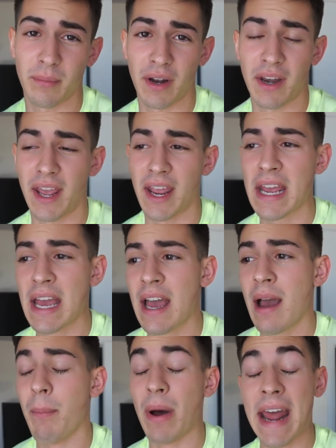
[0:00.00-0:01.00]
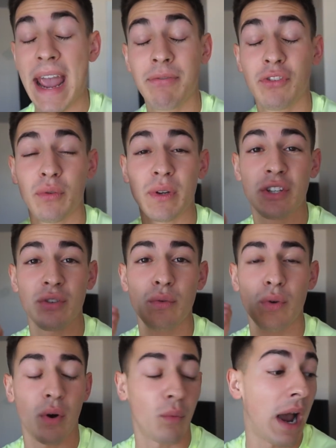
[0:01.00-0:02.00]
a Monday. But after we
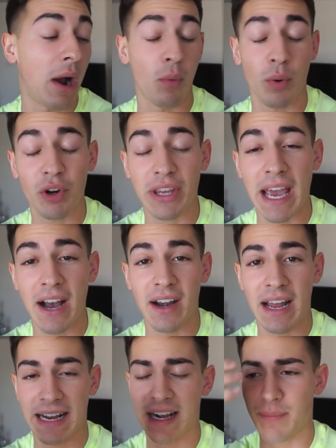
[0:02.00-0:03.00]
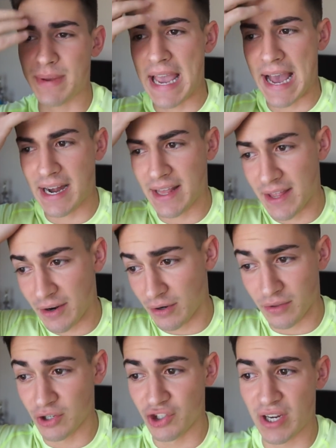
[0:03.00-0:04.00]
do our, our workout, I gotta be out of
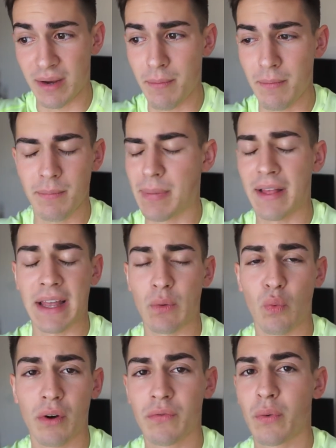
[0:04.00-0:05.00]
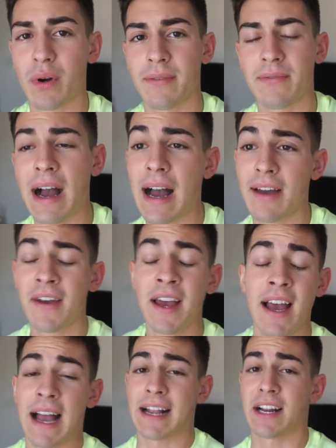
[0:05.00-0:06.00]
there, the gym, by like 1.45.
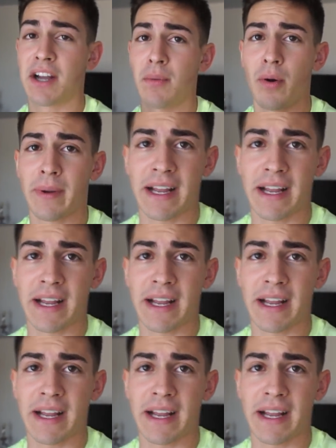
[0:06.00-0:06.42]
I gotta come home, I